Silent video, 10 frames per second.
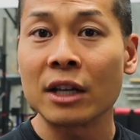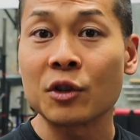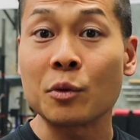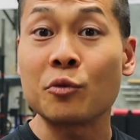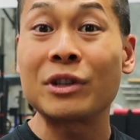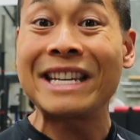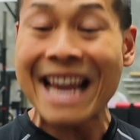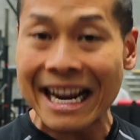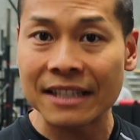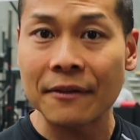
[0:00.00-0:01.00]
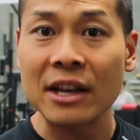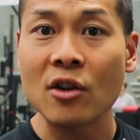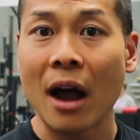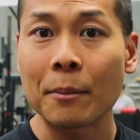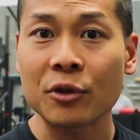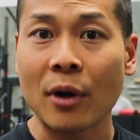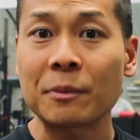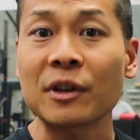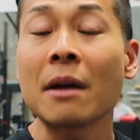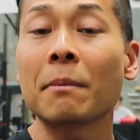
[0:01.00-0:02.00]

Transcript: to deactivate your upper traps,